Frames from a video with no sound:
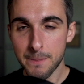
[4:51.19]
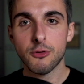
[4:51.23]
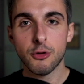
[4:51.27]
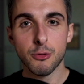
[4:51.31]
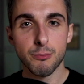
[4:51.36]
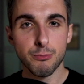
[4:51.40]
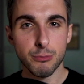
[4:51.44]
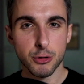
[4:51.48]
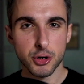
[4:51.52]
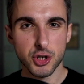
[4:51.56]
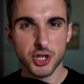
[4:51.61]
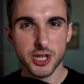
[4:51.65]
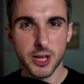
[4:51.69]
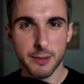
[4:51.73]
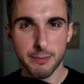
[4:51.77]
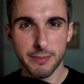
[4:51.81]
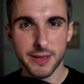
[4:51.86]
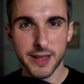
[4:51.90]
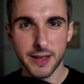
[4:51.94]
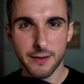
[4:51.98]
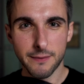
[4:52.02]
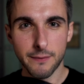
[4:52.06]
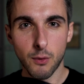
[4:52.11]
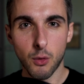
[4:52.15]
to push that
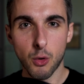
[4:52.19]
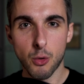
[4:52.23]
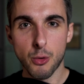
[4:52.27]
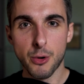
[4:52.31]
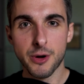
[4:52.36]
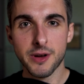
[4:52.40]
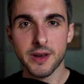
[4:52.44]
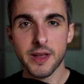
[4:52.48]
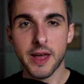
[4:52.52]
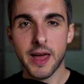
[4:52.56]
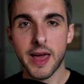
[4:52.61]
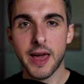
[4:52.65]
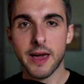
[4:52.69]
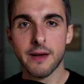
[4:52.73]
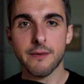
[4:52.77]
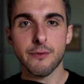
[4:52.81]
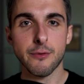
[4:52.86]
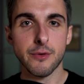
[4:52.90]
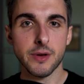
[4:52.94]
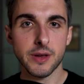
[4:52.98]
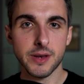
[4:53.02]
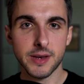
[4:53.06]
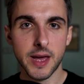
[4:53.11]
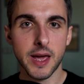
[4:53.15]
plan forward
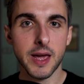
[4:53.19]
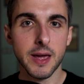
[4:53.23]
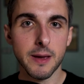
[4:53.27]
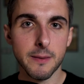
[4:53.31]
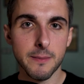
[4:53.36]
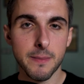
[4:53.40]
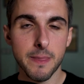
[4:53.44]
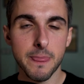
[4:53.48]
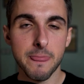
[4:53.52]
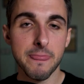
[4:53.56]
every day.